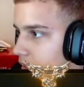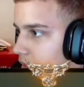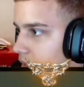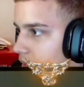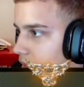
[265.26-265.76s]

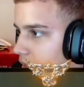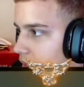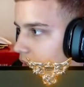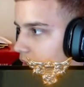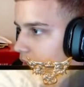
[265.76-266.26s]

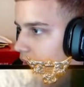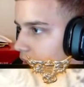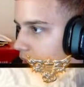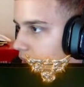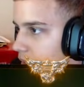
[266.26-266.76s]

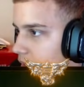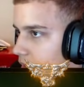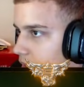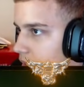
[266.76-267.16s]
Nobody speaks.